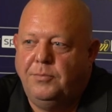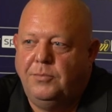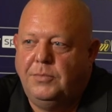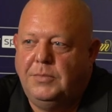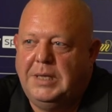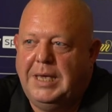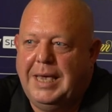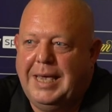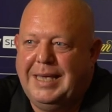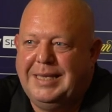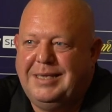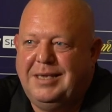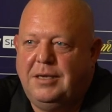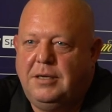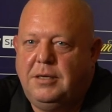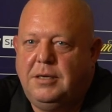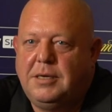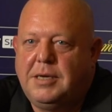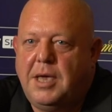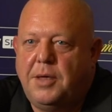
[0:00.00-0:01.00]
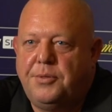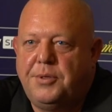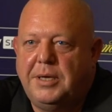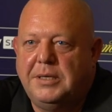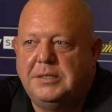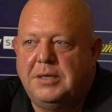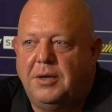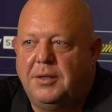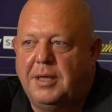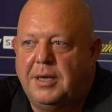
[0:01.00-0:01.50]
Yeah, you, you get
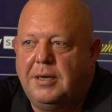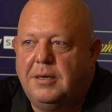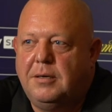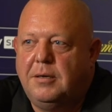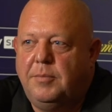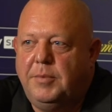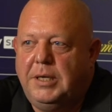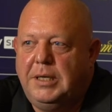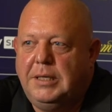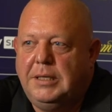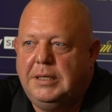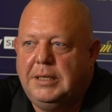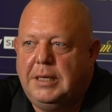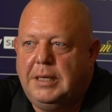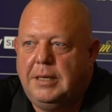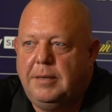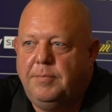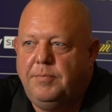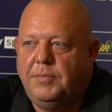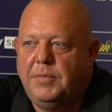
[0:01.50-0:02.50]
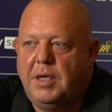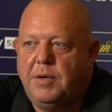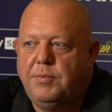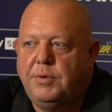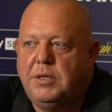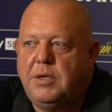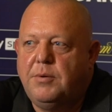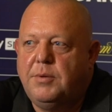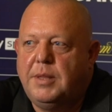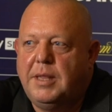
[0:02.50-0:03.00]
things like that. I mean, um, they were
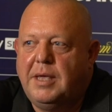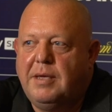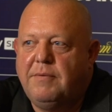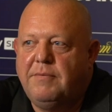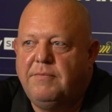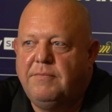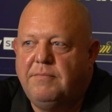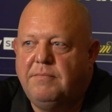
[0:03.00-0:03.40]
doing that